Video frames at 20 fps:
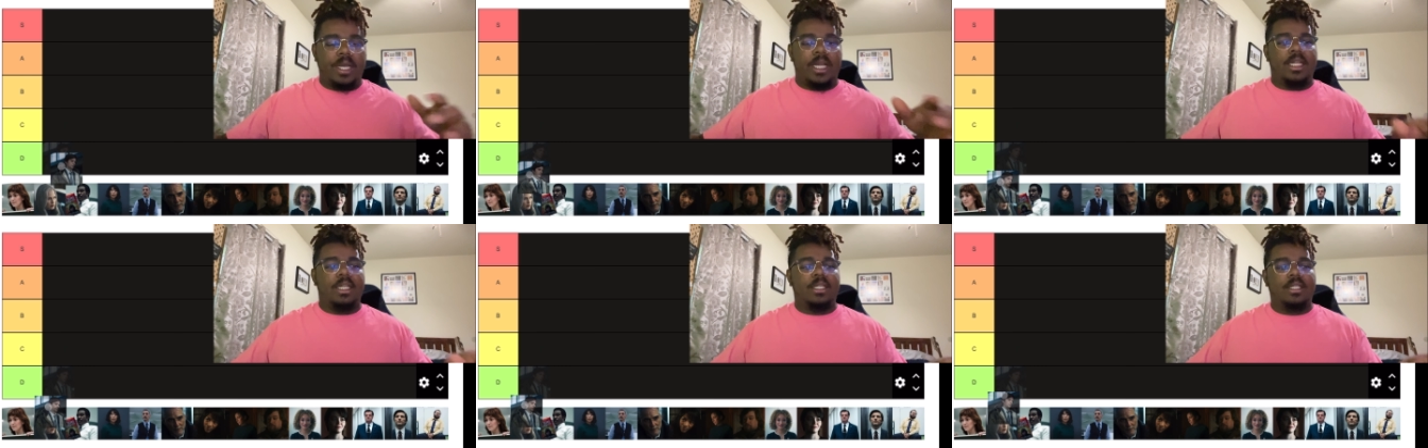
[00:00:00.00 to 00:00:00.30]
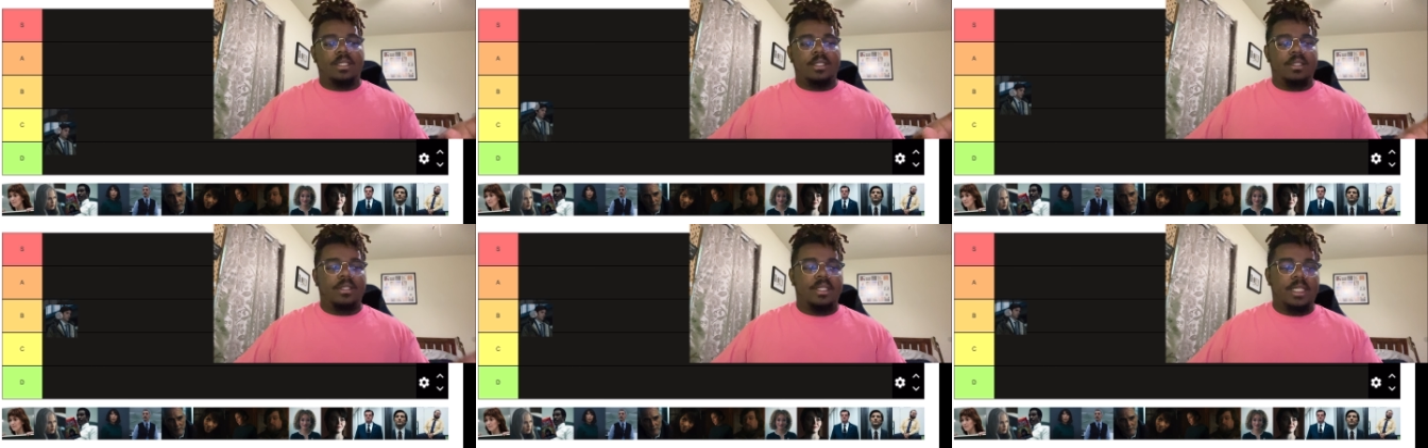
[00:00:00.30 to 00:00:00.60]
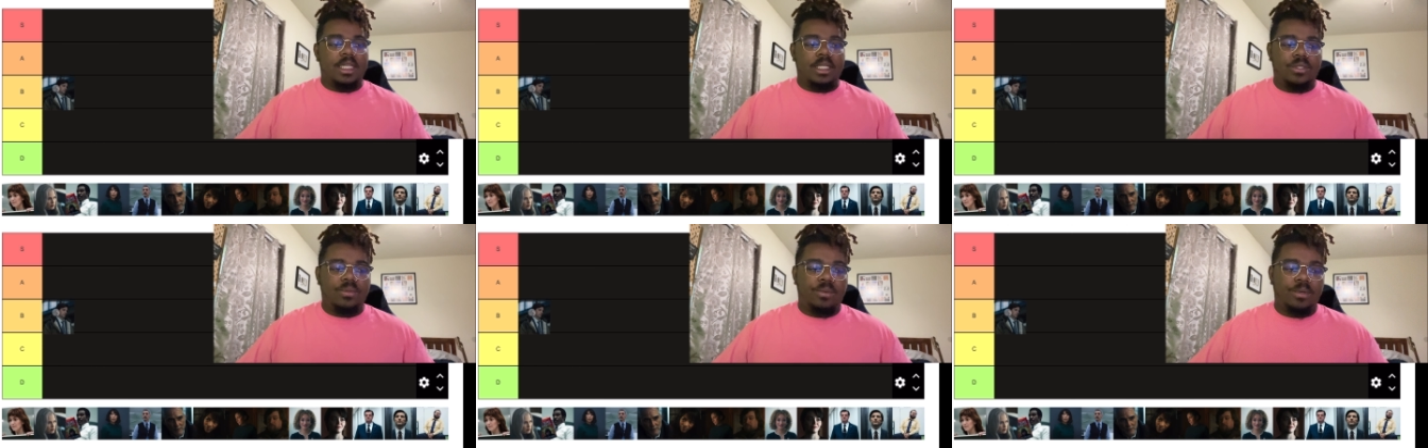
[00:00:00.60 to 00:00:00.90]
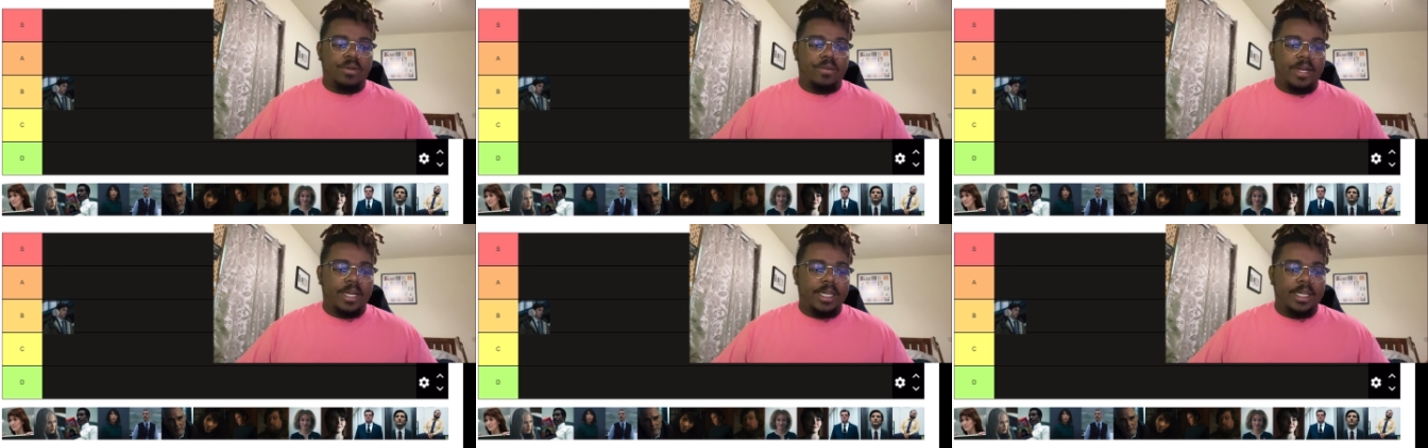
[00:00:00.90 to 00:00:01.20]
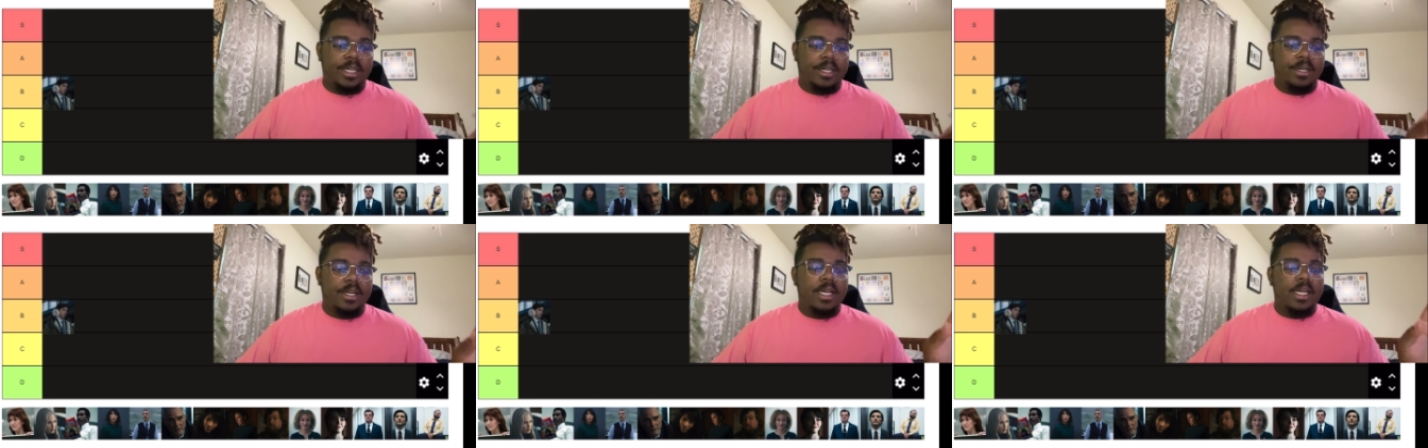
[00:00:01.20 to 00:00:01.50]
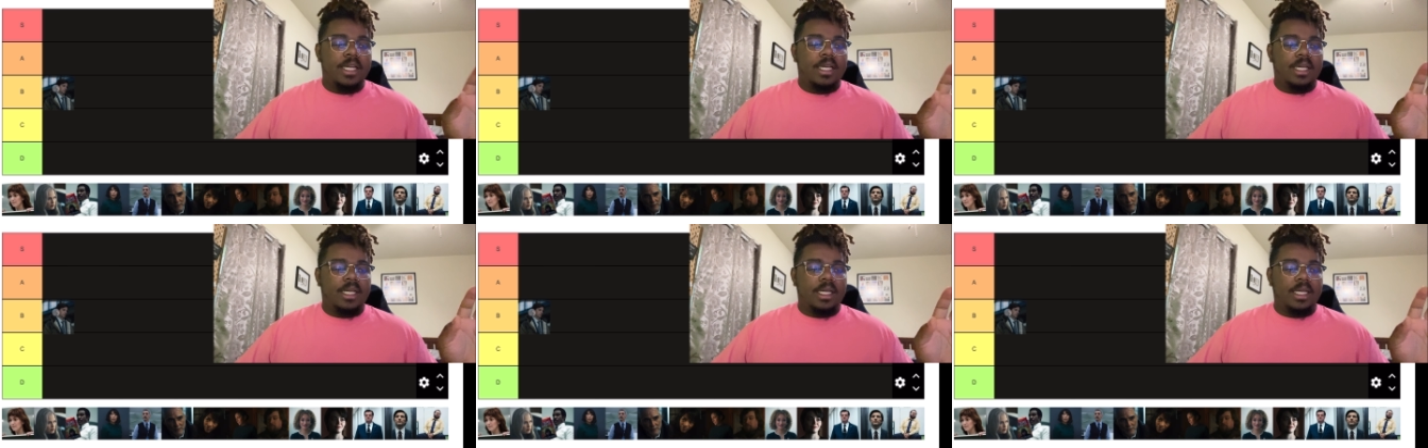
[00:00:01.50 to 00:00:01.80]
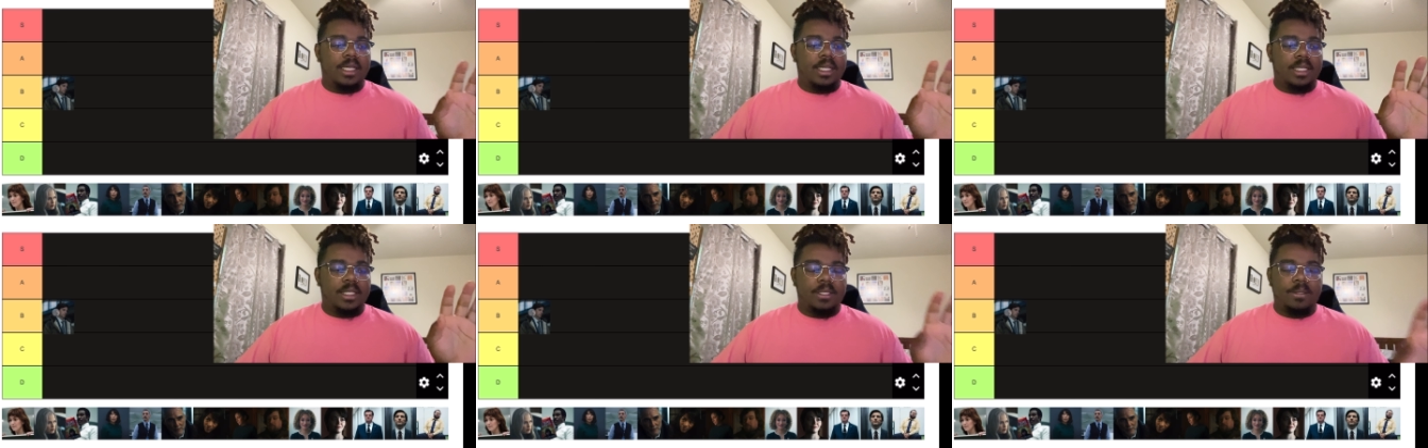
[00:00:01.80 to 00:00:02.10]
And this one right here
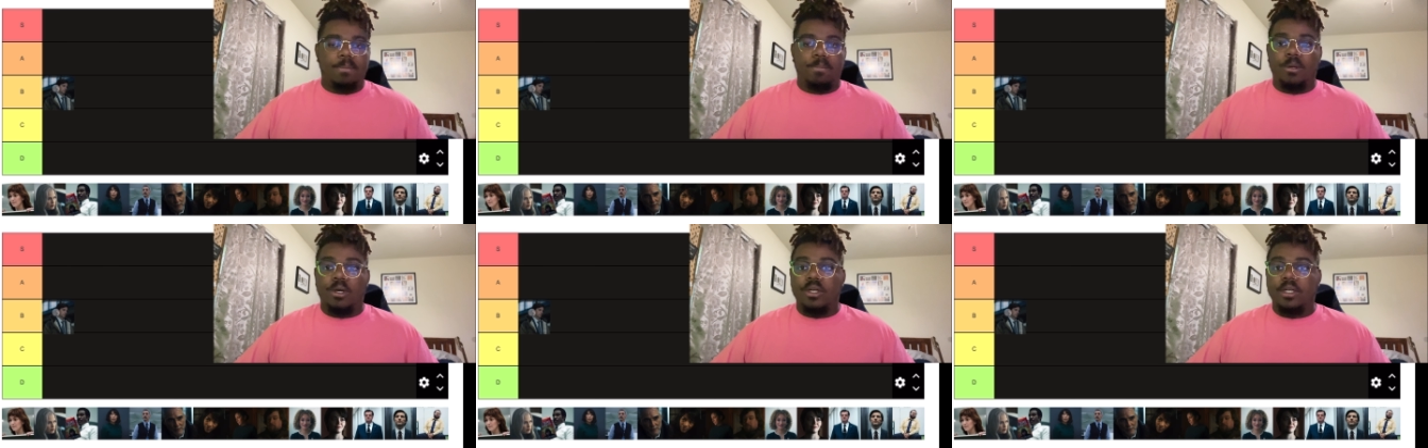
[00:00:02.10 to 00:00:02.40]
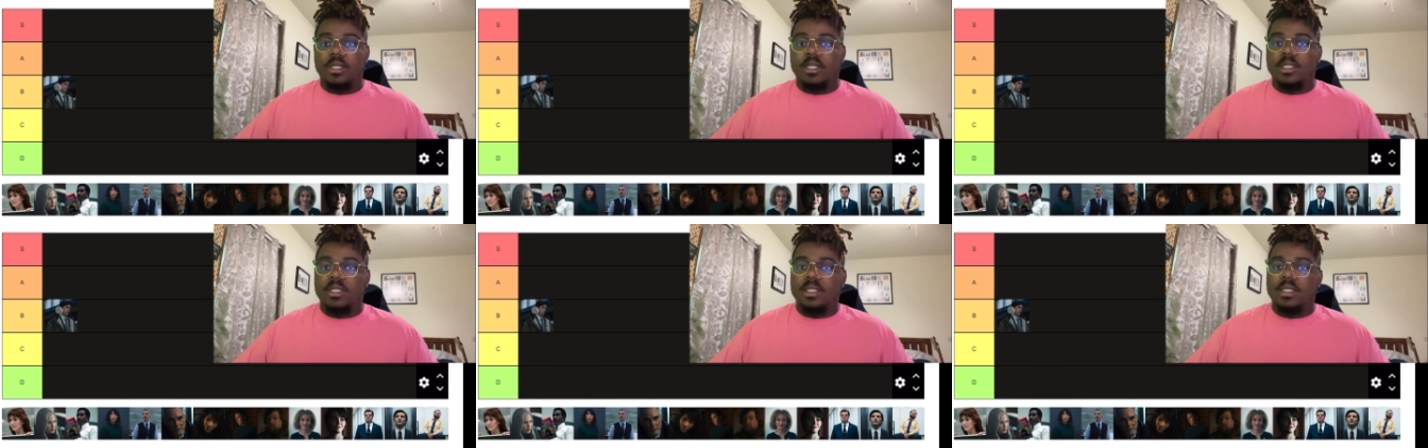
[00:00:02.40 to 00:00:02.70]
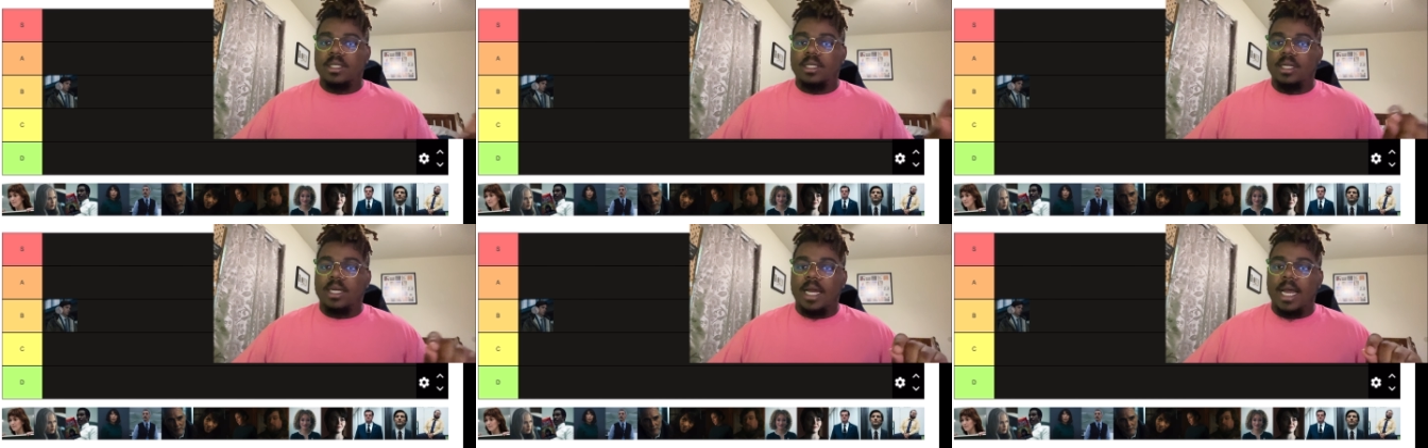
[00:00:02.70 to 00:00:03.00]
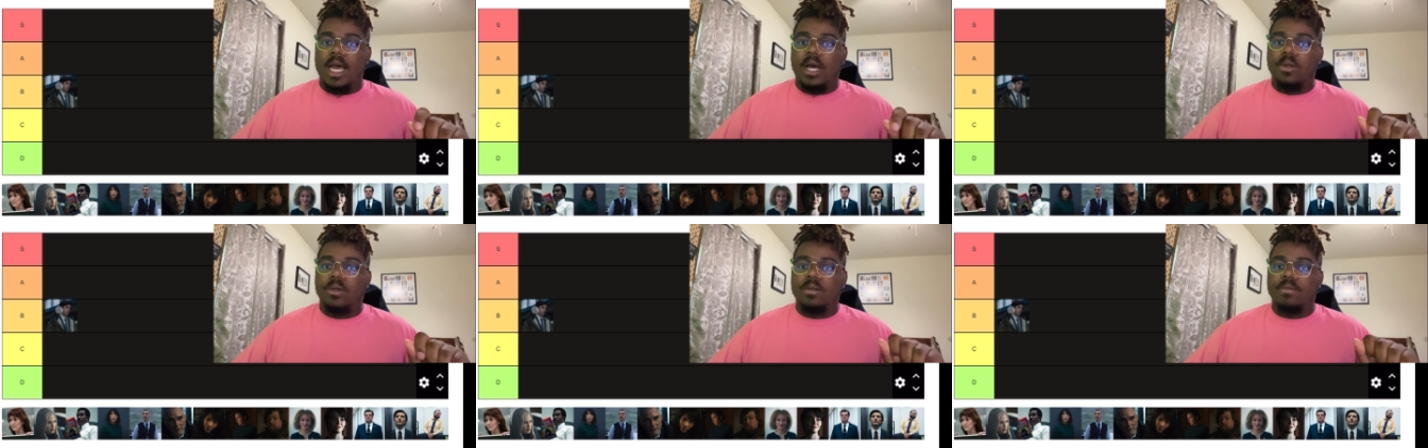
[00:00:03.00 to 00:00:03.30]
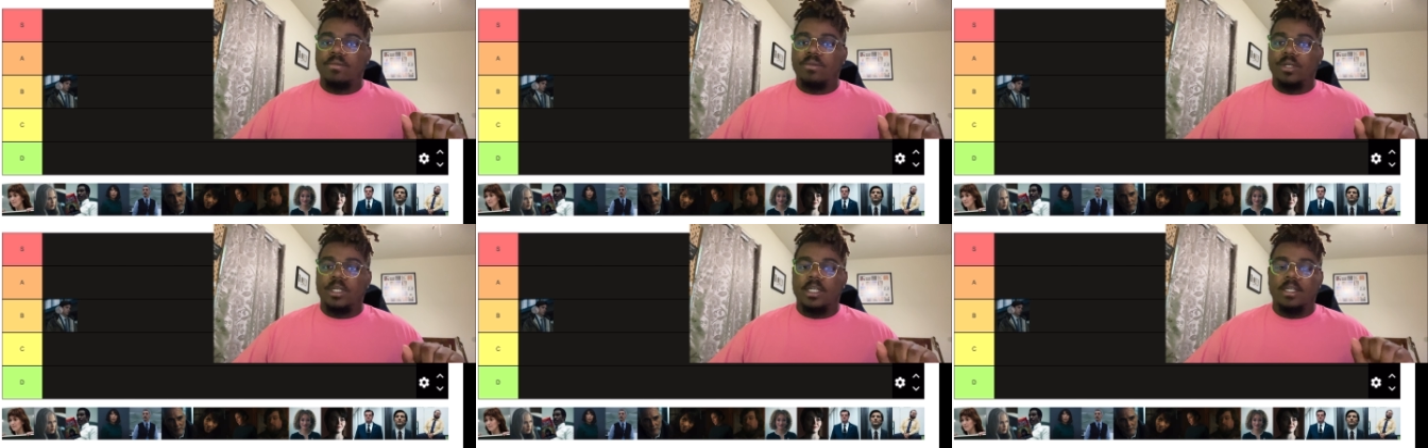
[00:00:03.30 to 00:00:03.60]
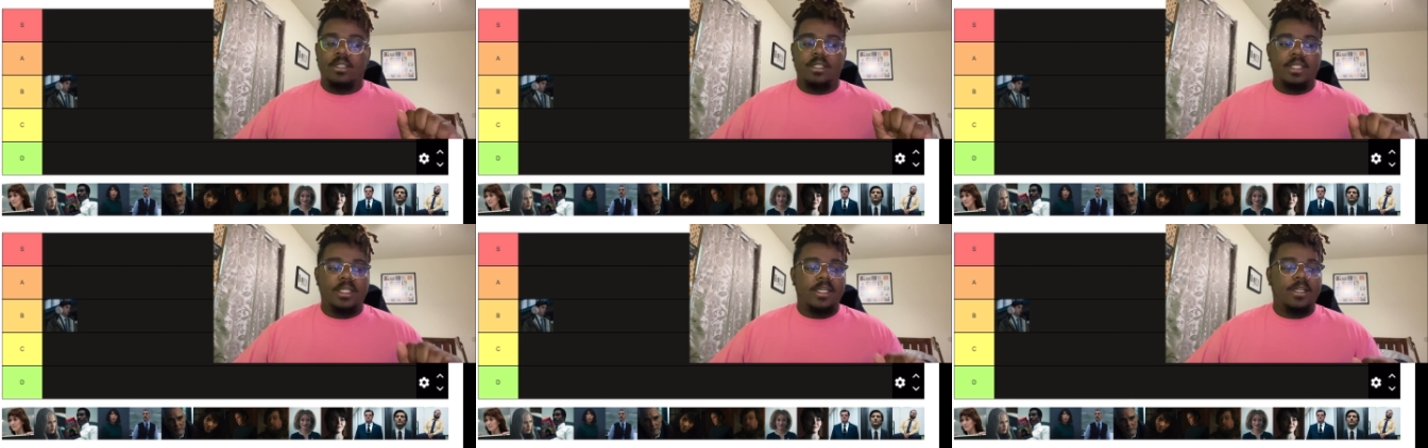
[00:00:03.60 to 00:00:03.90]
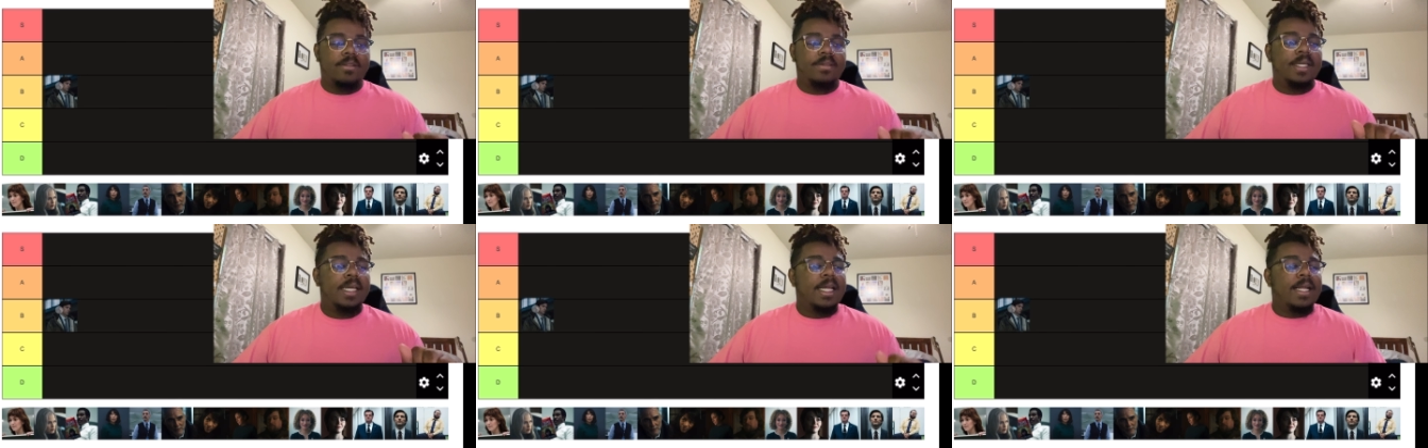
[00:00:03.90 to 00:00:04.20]
is Mark's out of work self.